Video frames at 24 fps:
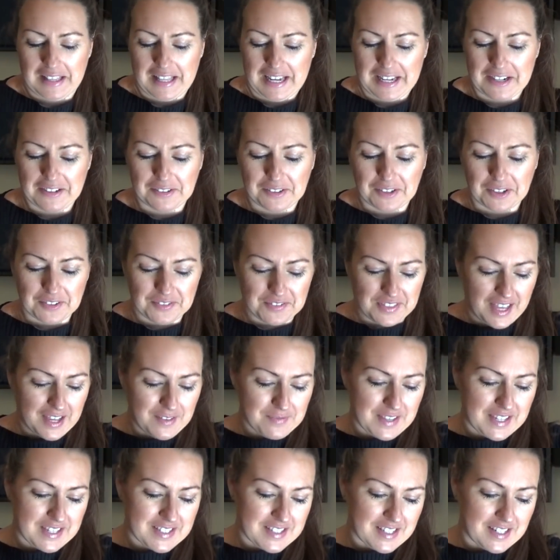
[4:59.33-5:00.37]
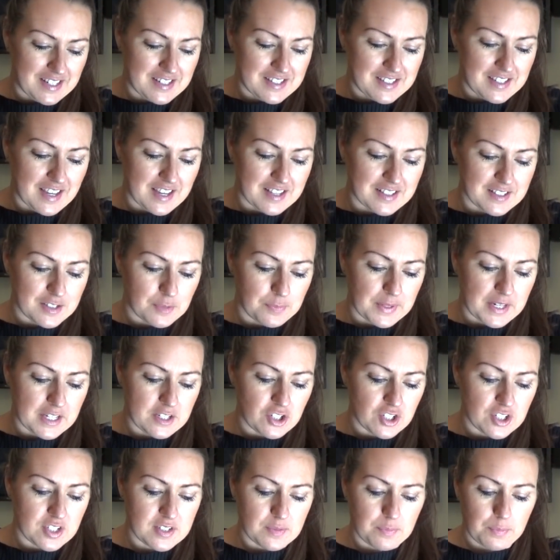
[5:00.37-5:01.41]
I don't know if that makes any sense, but I
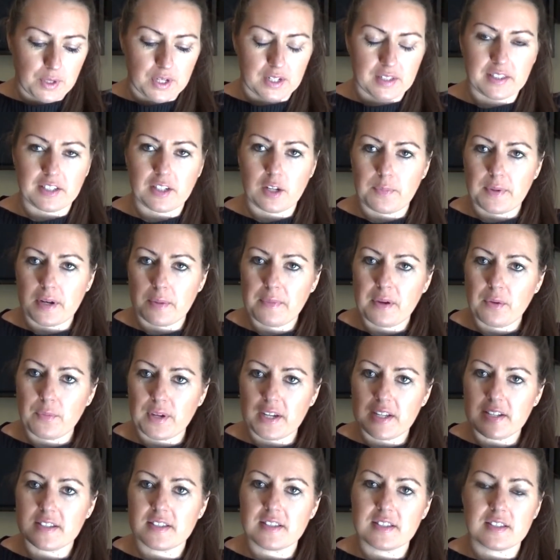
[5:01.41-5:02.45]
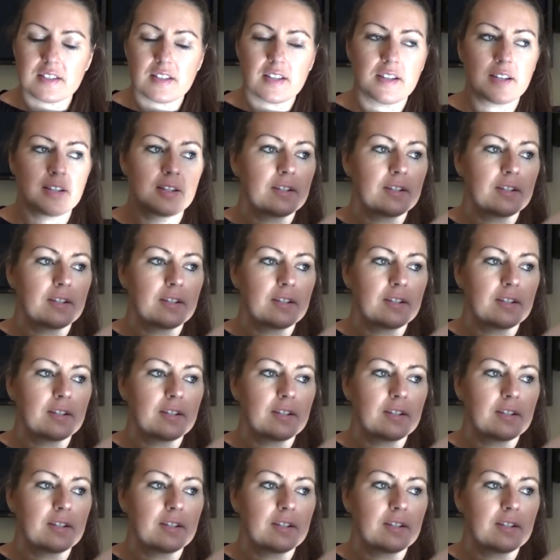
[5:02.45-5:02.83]
just put a little bit on my wrists.